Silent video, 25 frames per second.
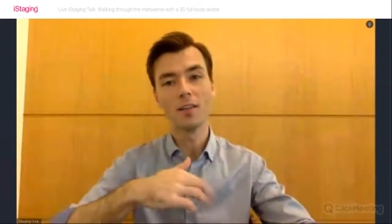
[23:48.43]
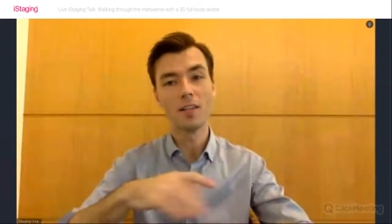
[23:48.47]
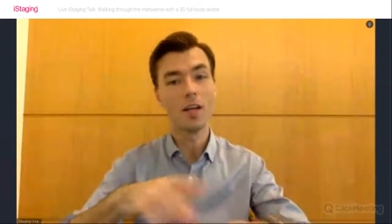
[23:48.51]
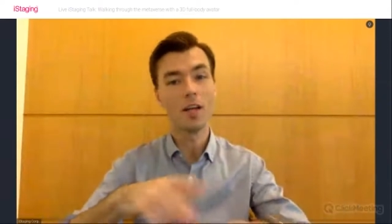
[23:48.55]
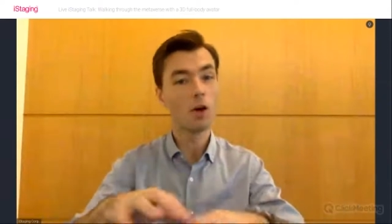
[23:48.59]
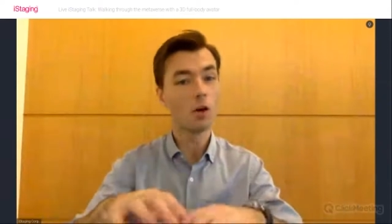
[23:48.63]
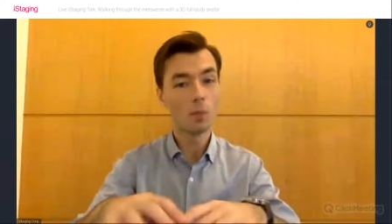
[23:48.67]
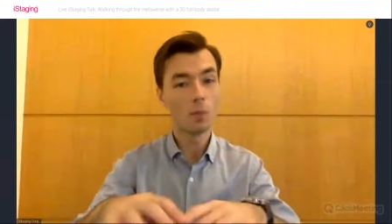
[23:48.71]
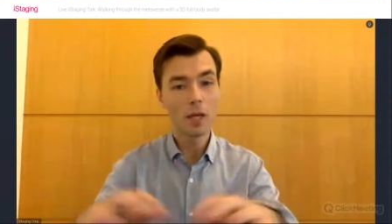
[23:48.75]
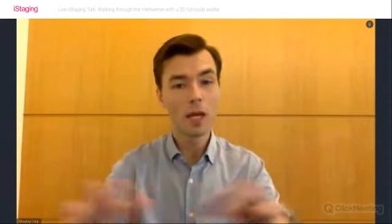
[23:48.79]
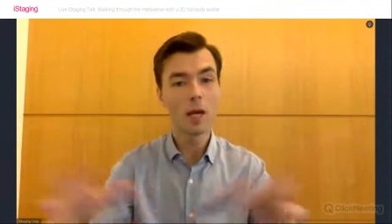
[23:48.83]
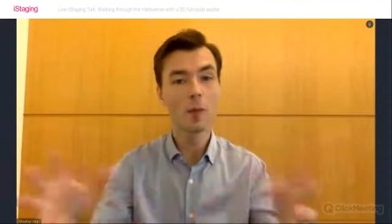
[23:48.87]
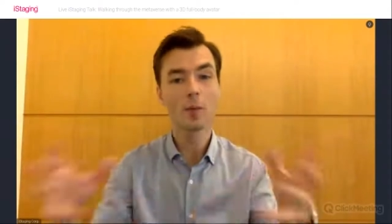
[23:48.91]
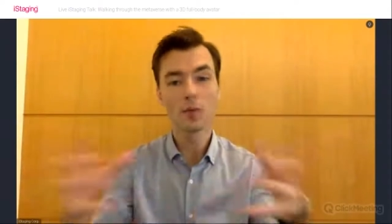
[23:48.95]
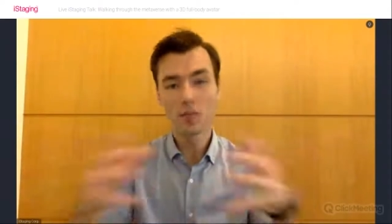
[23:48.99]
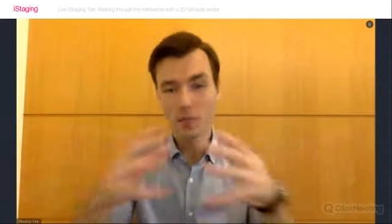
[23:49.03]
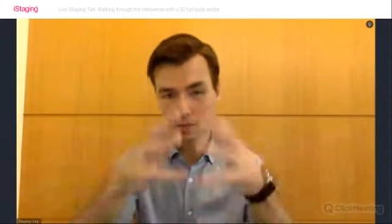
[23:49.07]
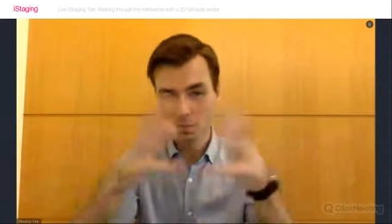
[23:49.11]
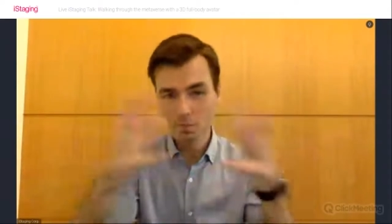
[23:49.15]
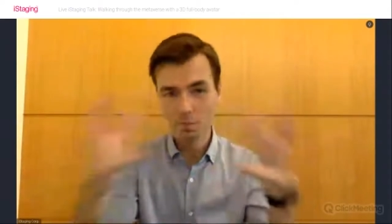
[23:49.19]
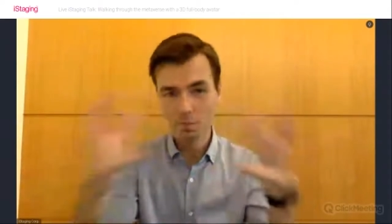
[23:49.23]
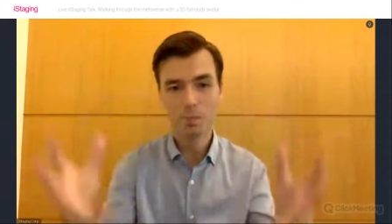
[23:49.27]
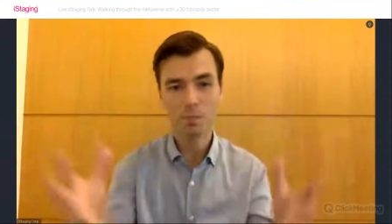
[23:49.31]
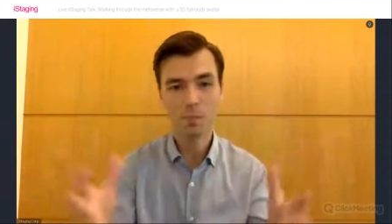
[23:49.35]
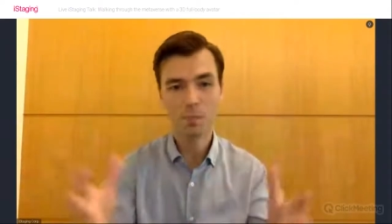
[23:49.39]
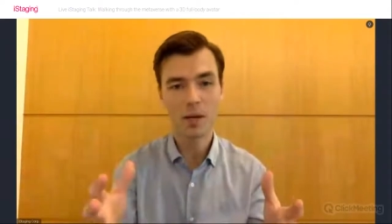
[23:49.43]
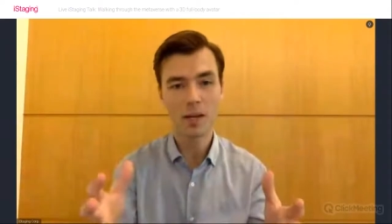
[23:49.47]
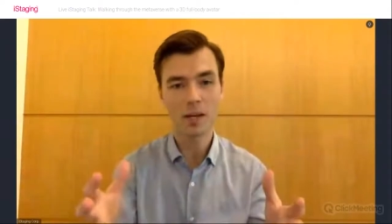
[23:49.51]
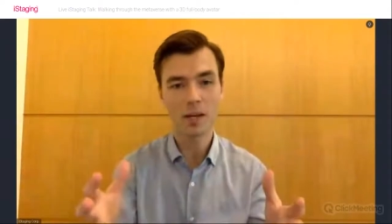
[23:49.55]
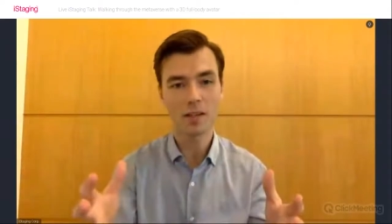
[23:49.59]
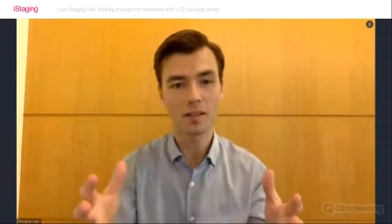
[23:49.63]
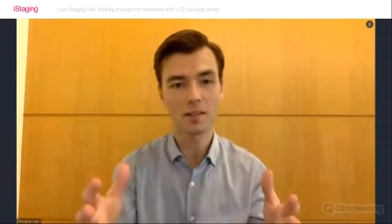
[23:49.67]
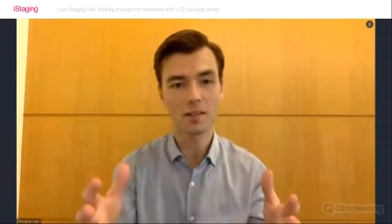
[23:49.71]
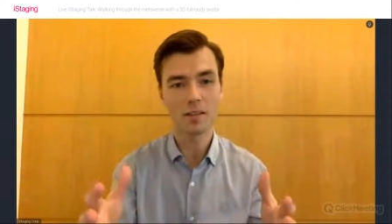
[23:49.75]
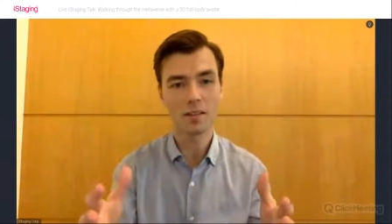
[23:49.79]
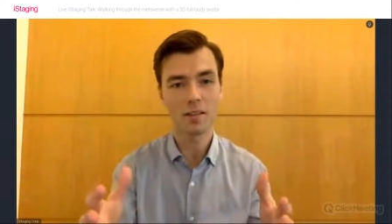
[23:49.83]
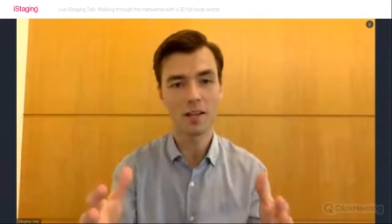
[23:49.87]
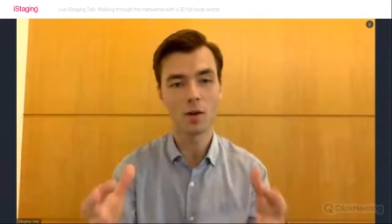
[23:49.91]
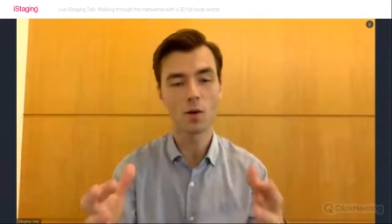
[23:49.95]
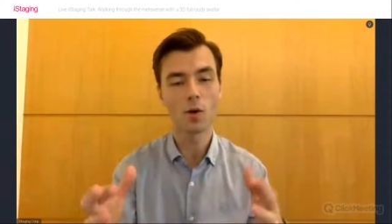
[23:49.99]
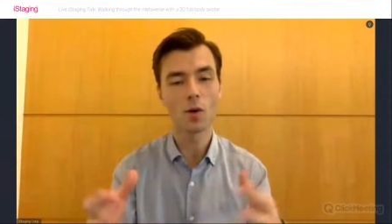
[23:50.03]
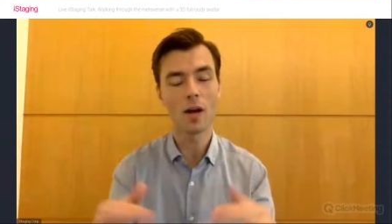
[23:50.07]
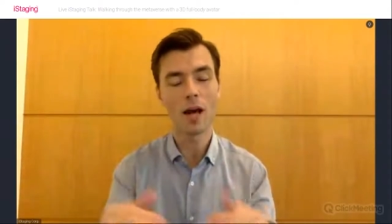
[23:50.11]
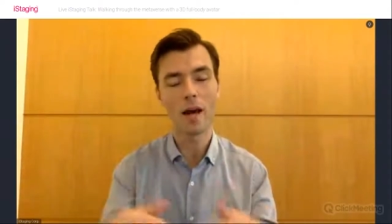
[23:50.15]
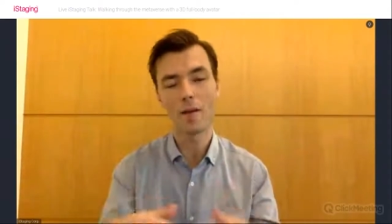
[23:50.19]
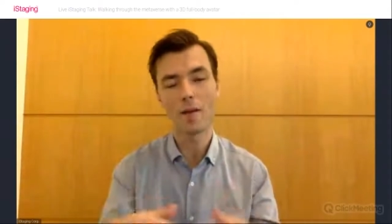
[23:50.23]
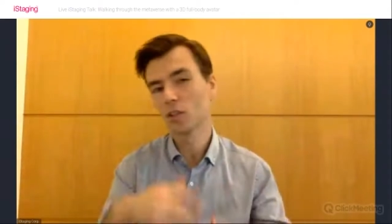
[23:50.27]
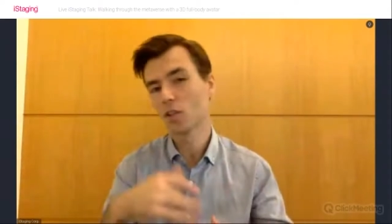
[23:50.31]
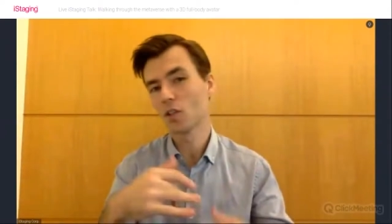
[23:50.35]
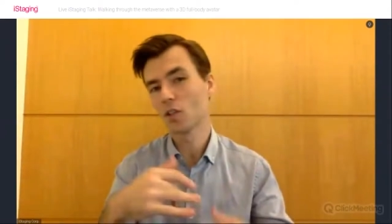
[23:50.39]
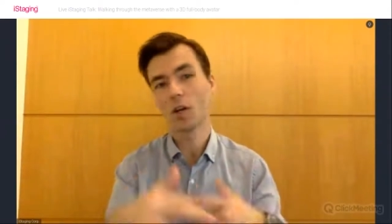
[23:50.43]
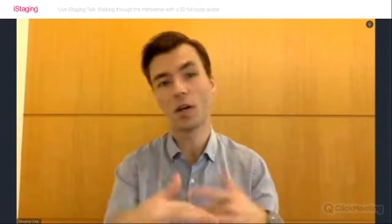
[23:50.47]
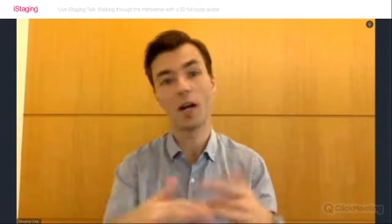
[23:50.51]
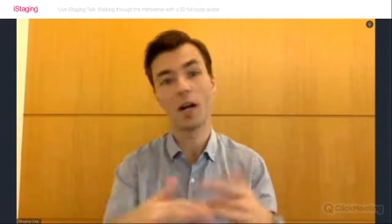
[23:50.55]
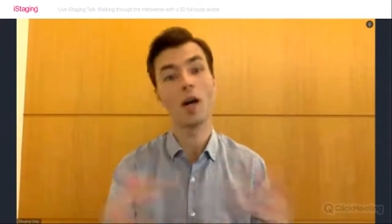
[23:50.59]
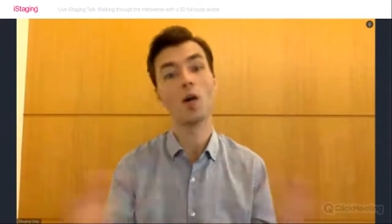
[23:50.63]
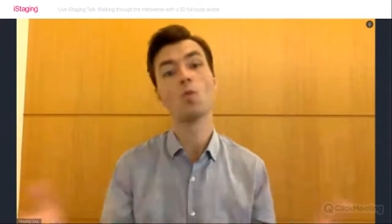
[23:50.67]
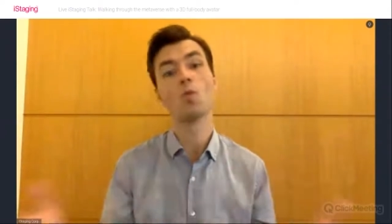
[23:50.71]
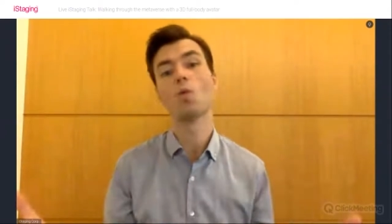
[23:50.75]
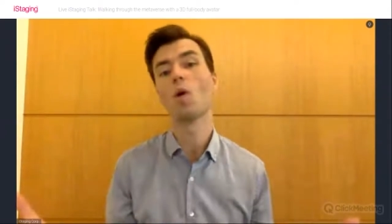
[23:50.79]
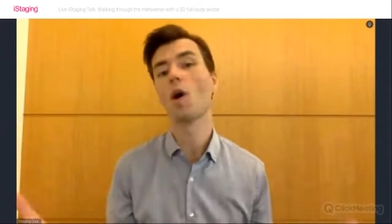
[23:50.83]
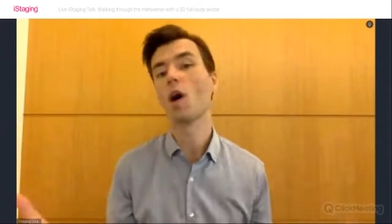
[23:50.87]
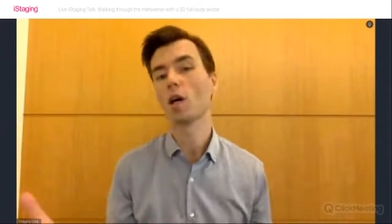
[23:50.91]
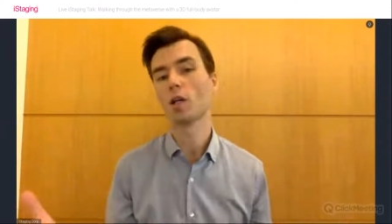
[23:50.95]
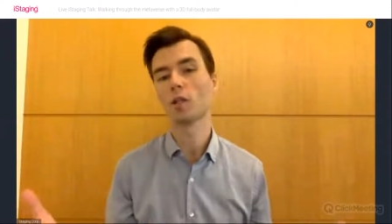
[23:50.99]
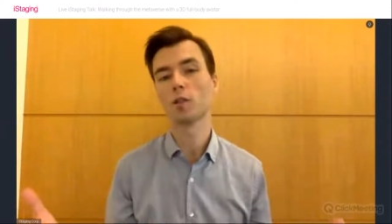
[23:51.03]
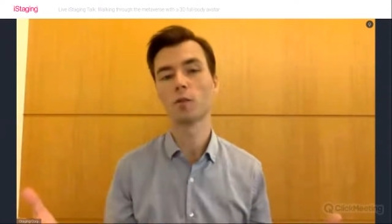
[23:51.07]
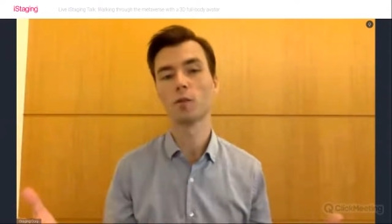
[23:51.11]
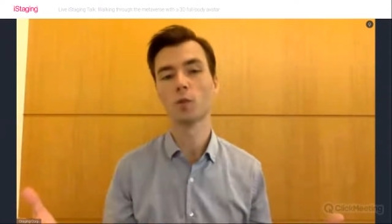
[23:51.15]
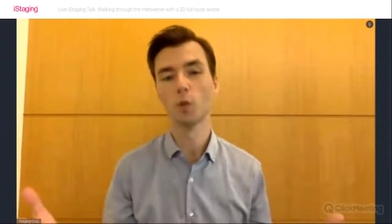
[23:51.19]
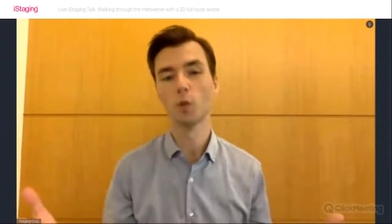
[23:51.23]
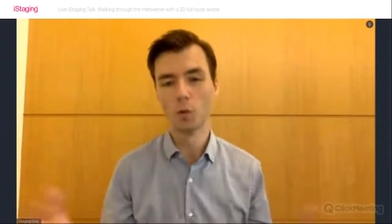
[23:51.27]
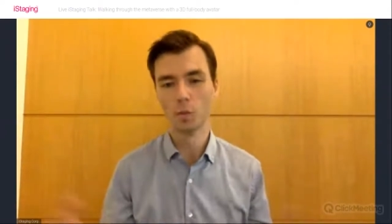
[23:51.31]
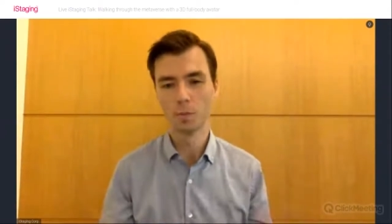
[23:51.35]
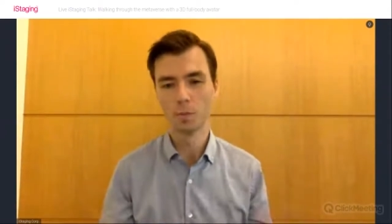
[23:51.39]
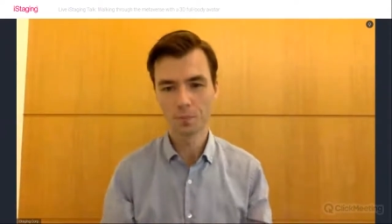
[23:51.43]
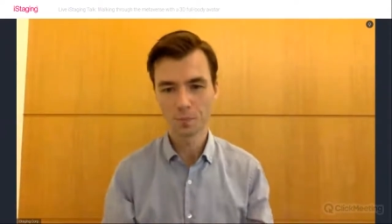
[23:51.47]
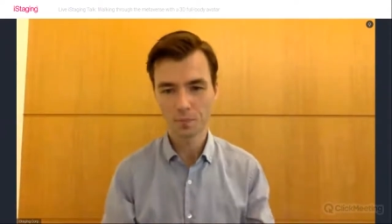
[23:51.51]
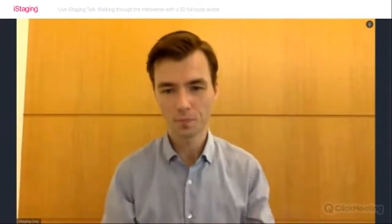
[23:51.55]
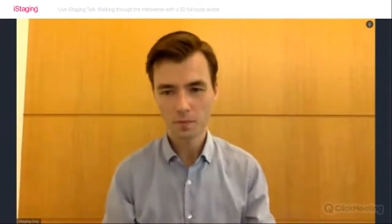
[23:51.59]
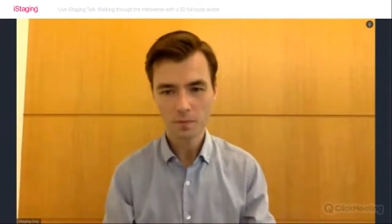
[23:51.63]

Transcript: they will be able to pick their own avatar and walk through.